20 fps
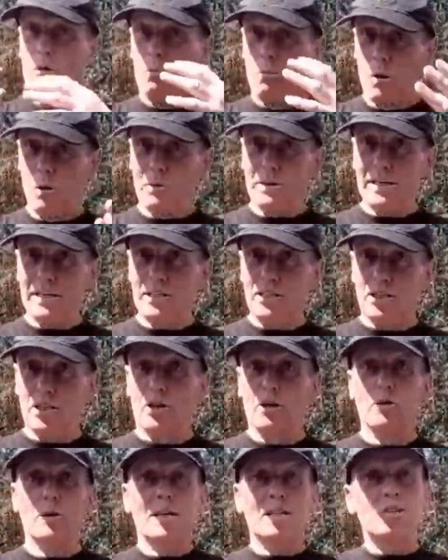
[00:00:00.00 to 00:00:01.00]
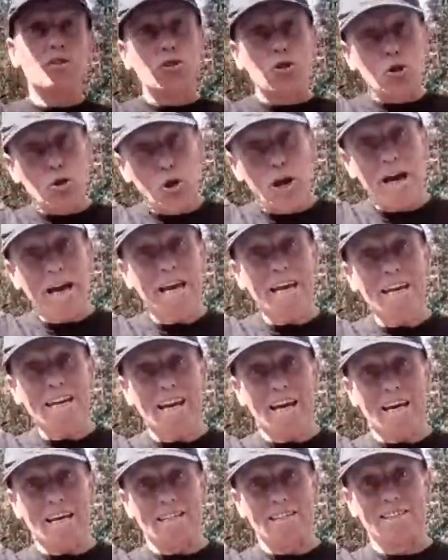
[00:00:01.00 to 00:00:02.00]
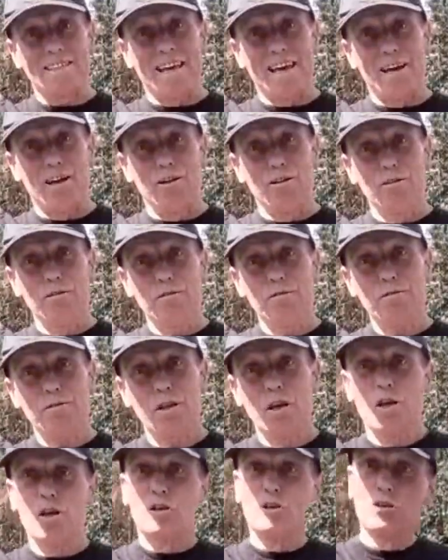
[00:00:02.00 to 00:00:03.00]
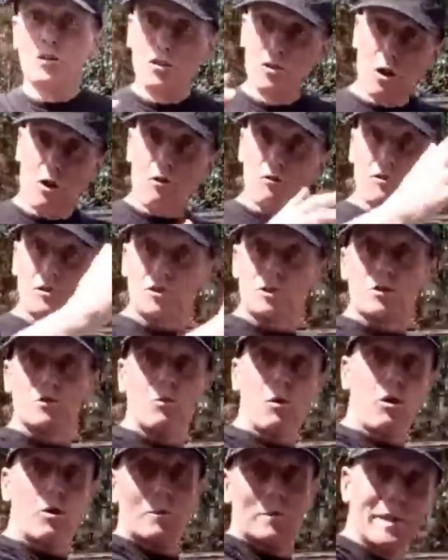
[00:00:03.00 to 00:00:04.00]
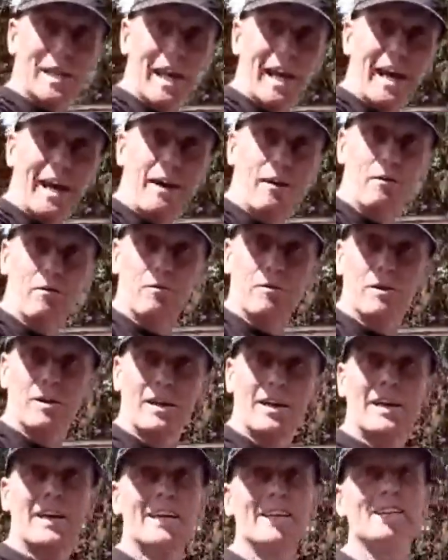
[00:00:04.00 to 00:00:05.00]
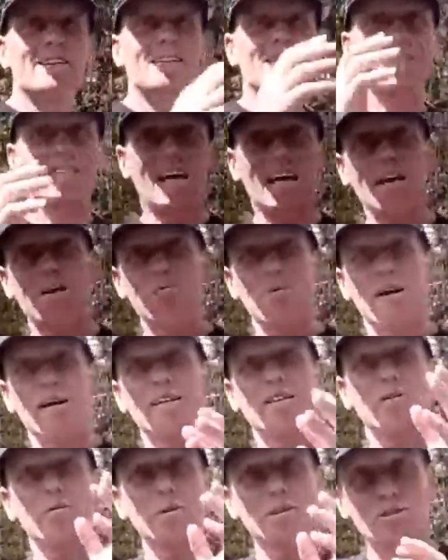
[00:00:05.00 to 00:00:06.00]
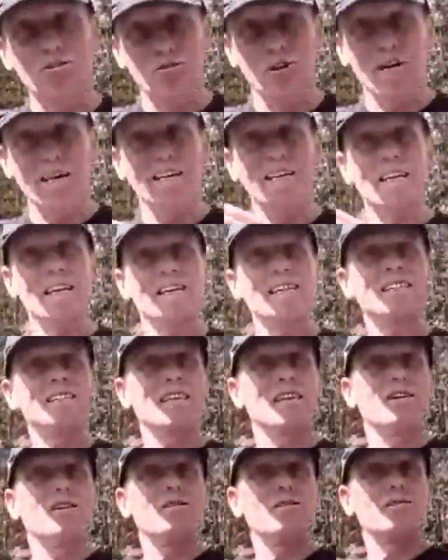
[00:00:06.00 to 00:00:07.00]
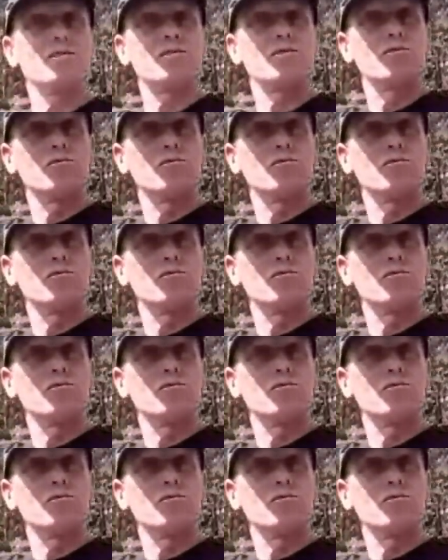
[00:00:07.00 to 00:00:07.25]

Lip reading: what we need to do is train ourselves not to opt out in the same way that we trained ourselves